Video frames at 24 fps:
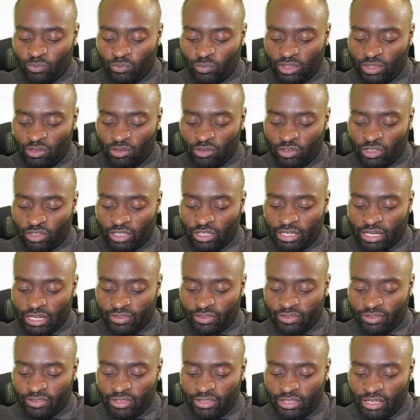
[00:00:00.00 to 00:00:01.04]
we're looking
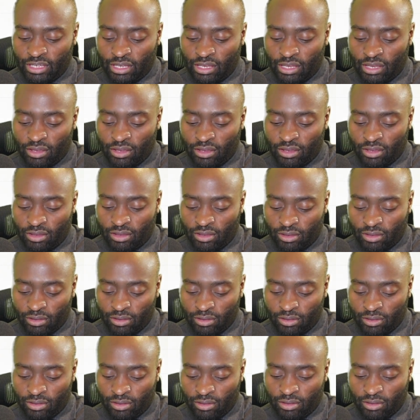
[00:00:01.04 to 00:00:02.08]
at the
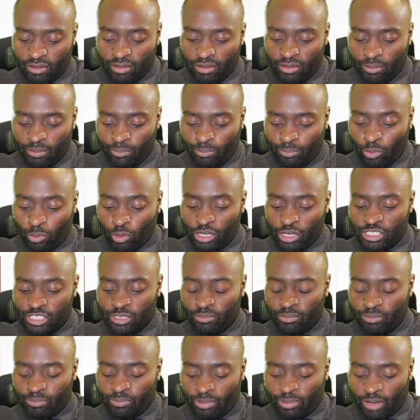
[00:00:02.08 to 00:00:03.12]
bullish
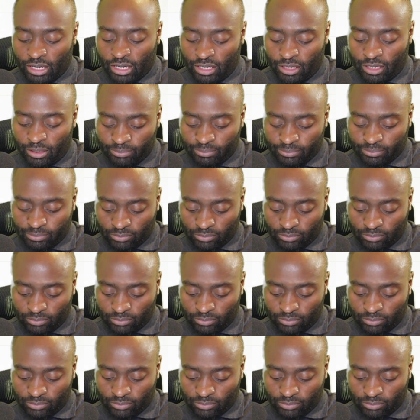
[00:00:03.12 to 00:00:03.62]
body.